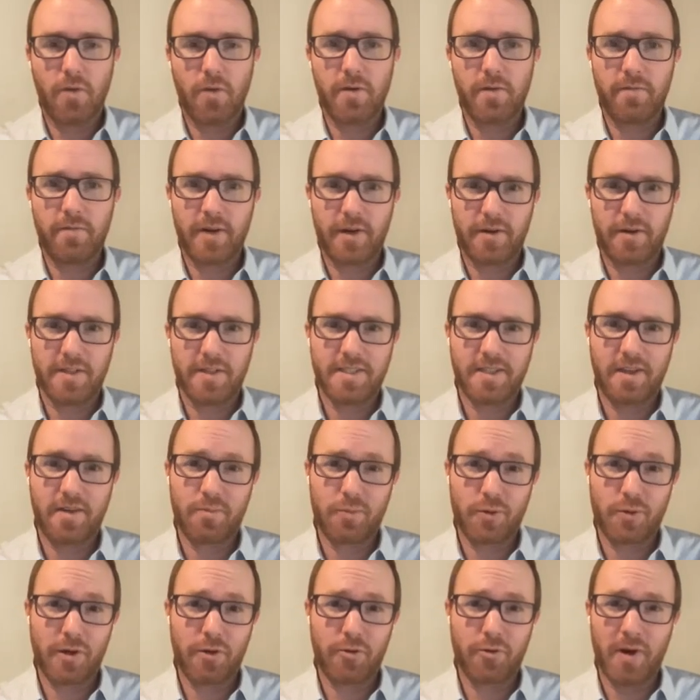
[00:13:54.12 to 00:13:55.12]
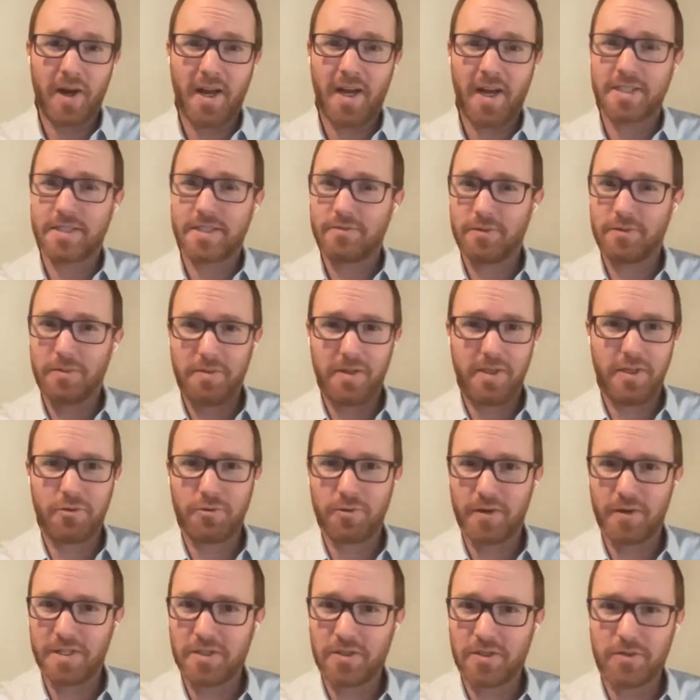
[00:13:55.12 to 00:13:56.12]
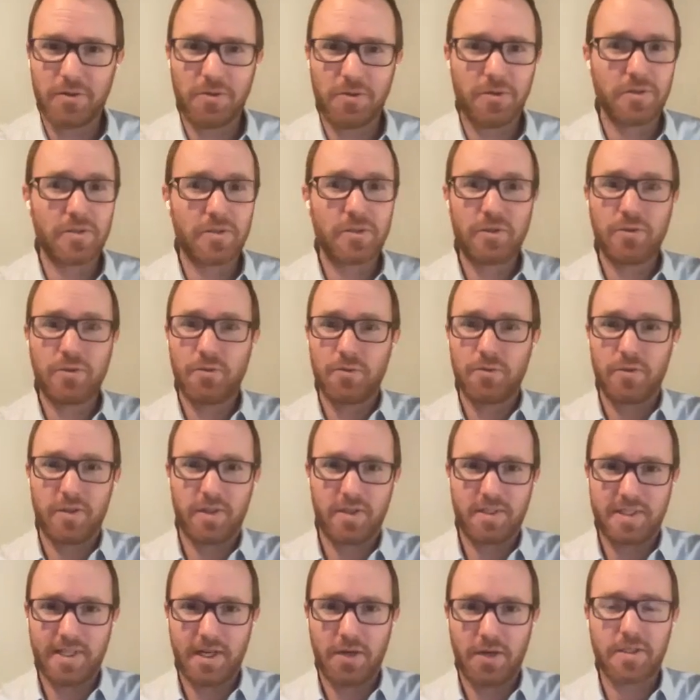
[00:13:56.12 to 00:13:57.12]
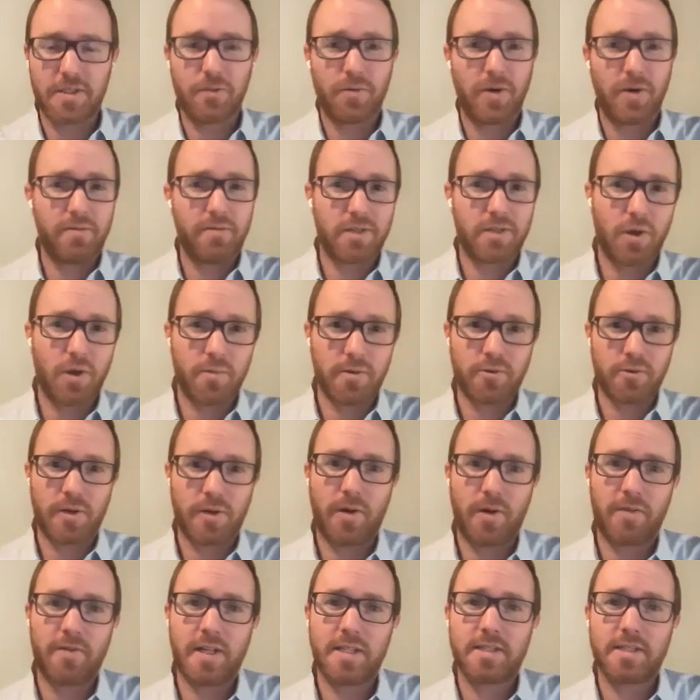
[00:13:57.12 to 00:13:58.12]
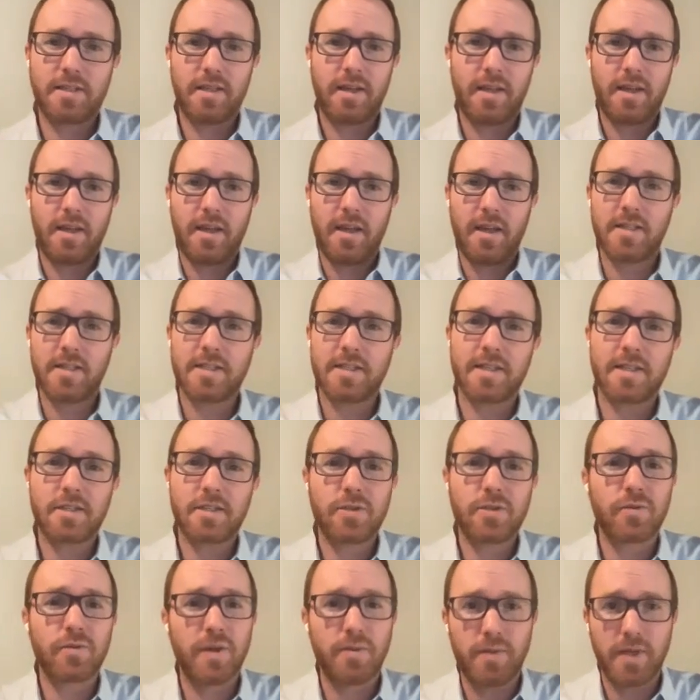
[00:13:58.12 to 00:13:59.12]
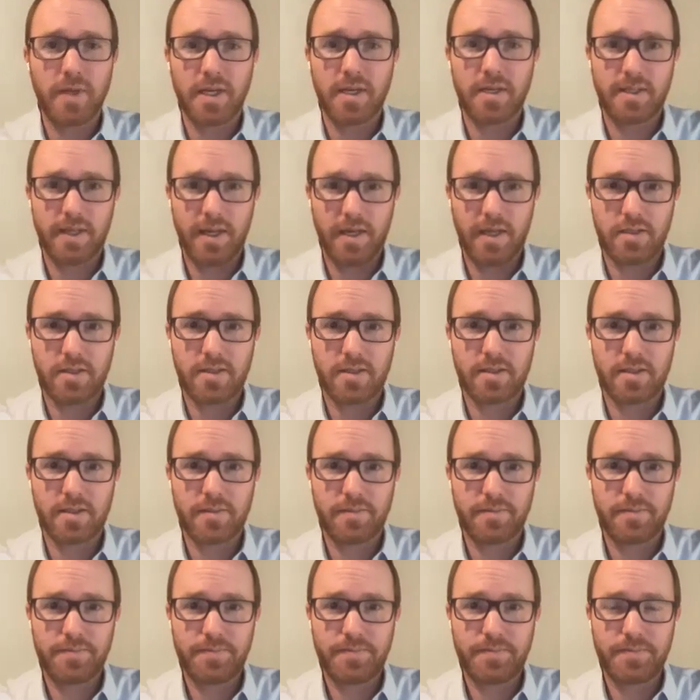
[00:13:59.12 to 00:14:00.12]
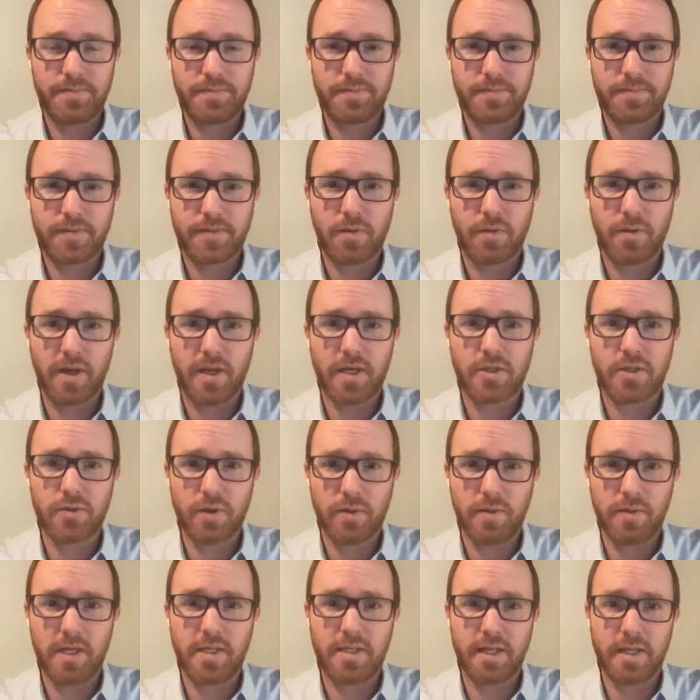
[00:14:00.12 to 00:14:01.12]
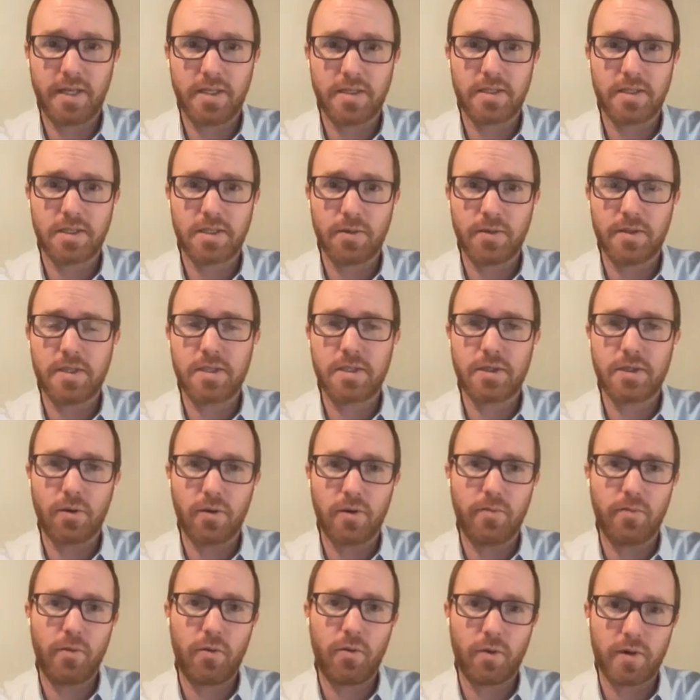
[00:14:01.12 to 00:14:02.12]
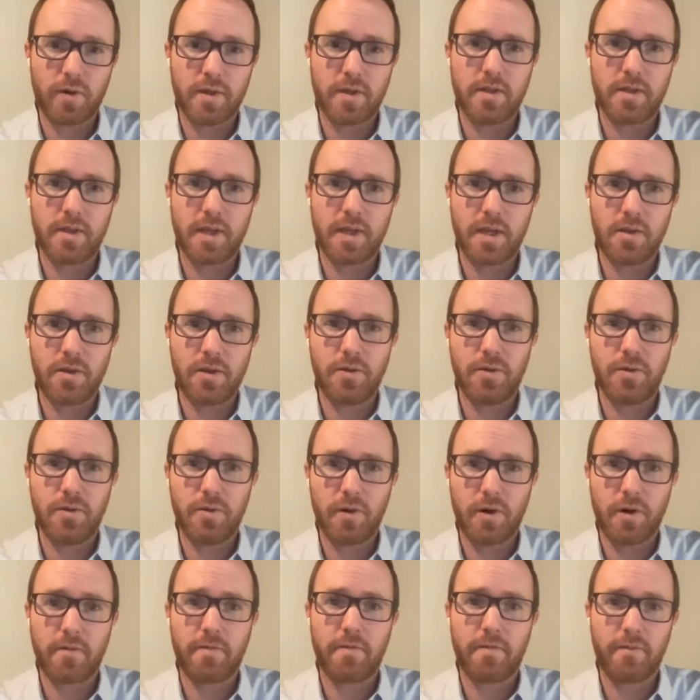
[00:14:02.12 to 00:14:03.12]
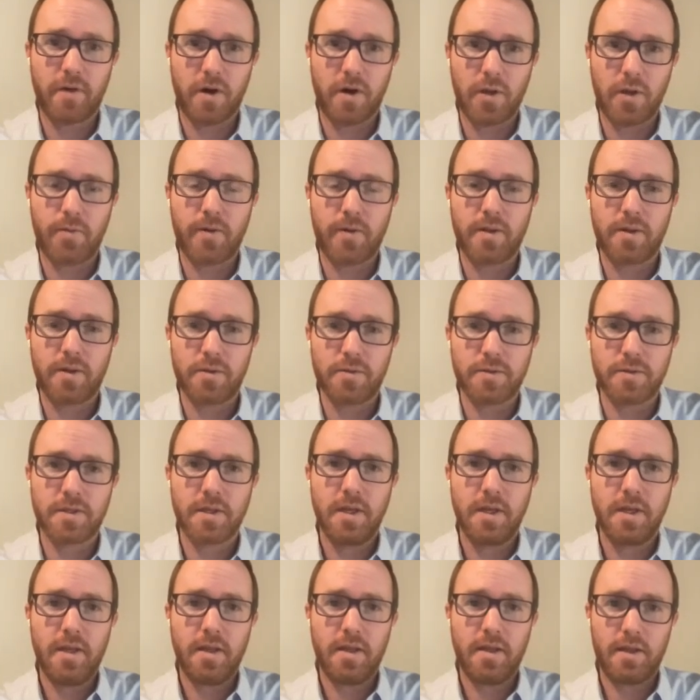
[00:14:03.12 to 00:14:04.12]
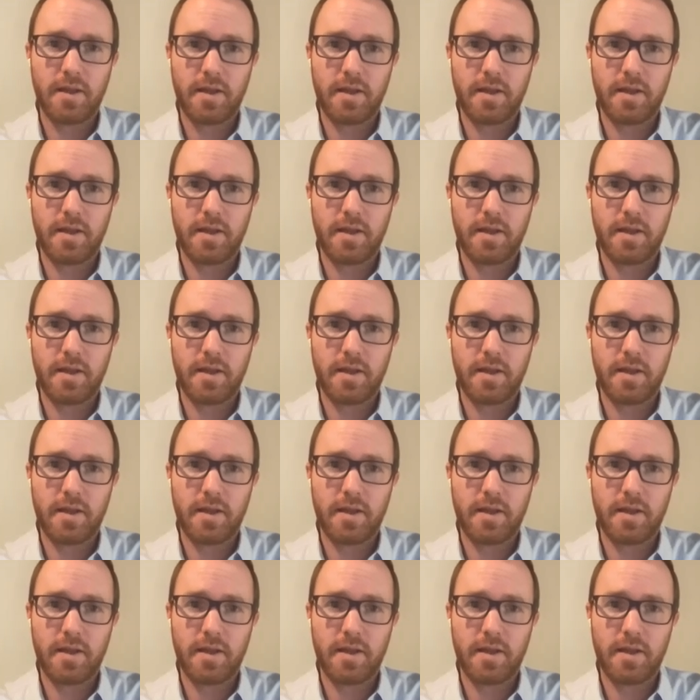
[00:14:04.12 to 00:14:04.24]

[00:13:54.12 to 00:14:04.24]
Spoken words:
COVID variants have progressed from the originals to the Delta wave to the Omicron wave, it is extremely contagious, okay, extremely contagious. So it's so important that you are following those